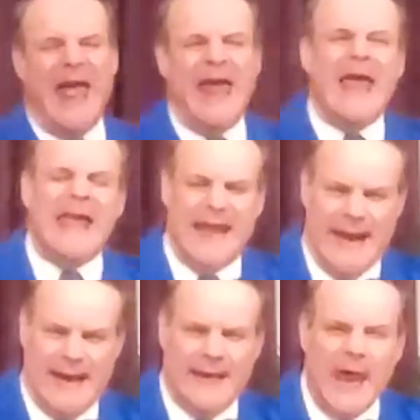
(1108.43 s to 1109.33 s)

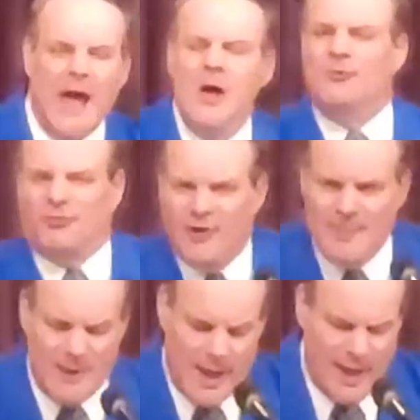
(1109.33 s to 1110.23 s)
aid
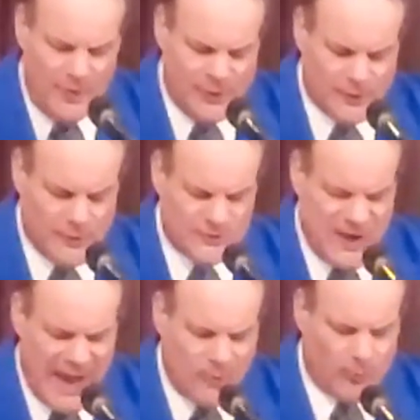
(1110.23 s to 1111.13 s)
from others
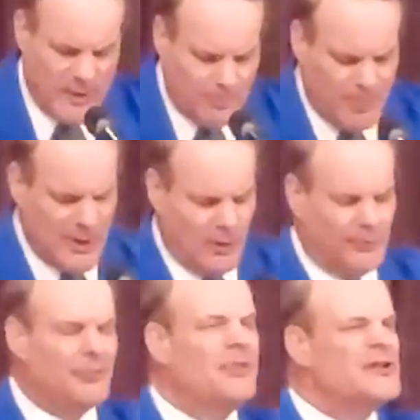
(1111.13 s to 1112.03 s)
and
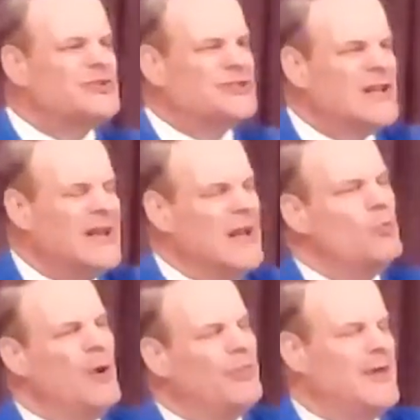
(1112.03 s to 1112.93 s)
rebuilt the city
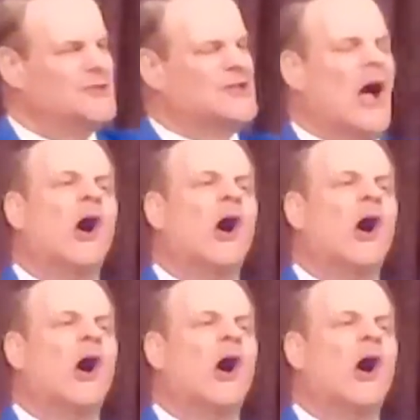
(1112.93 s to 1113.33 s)
with its